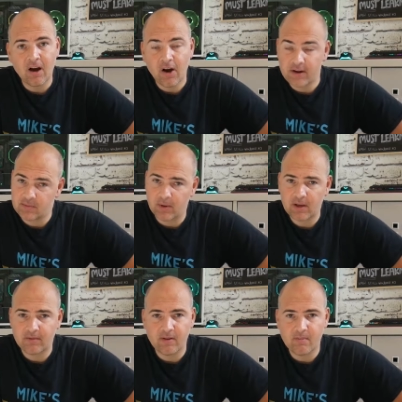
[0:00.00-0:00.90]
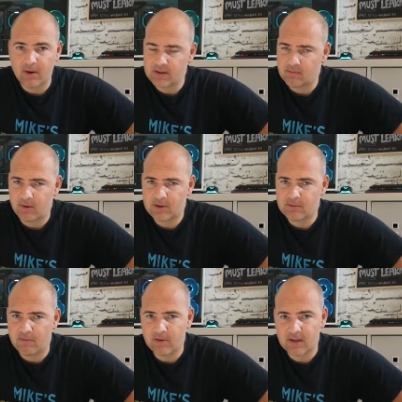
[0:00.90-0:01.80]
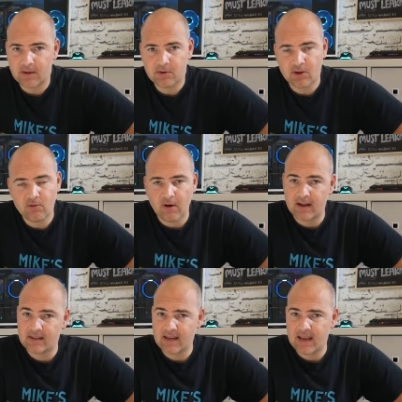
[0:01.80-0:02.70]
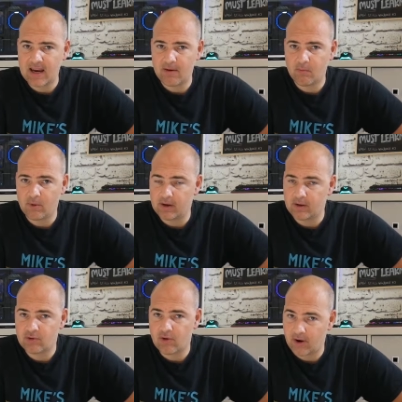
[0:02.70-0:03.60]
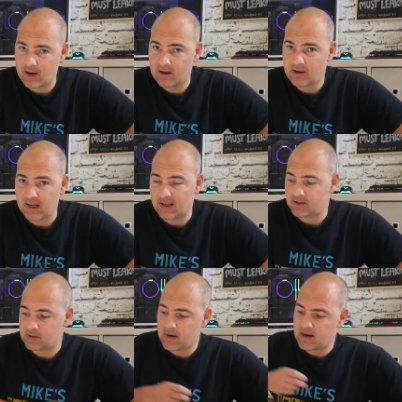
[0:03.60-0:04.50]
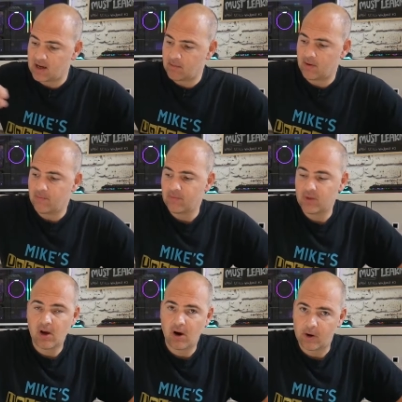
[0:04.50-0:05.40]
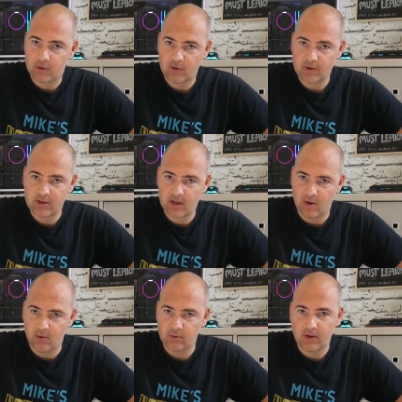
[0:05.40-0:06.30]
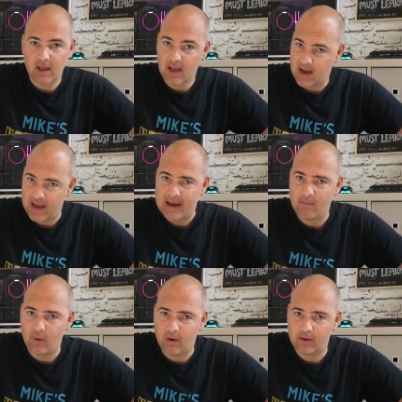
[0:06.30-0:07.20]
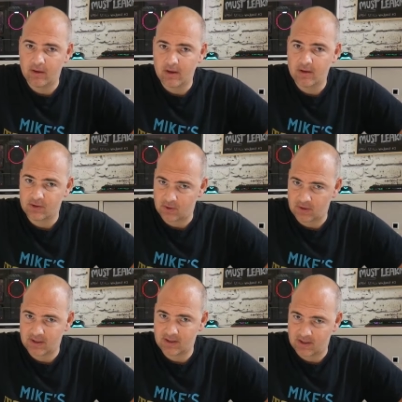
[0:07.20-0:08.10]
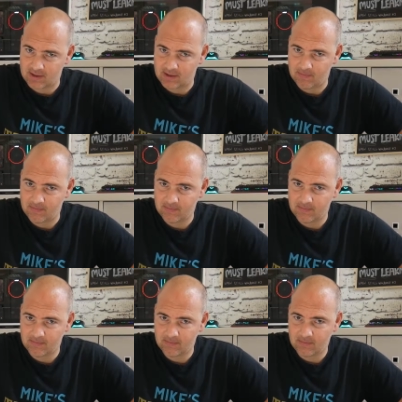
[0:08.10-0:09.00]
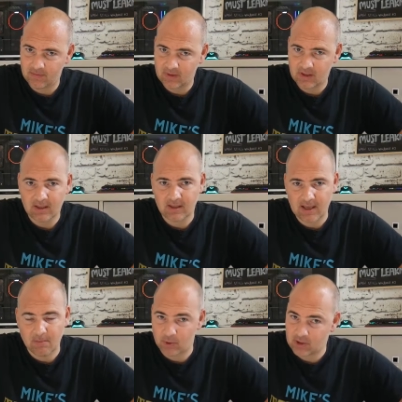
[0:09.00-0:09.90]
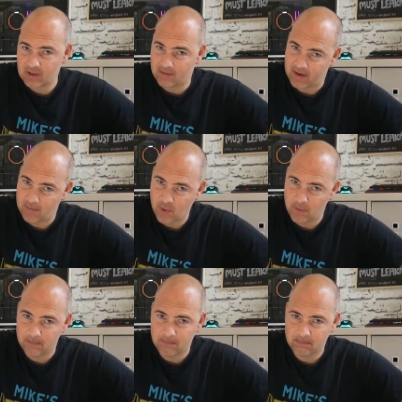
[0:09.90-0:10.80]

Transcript: Hi, this is Mike from Mike's Unboxing Reviews and How To, and today we're going to try and speed up our trusty old AM1 socketed system. Keep watching to find out more.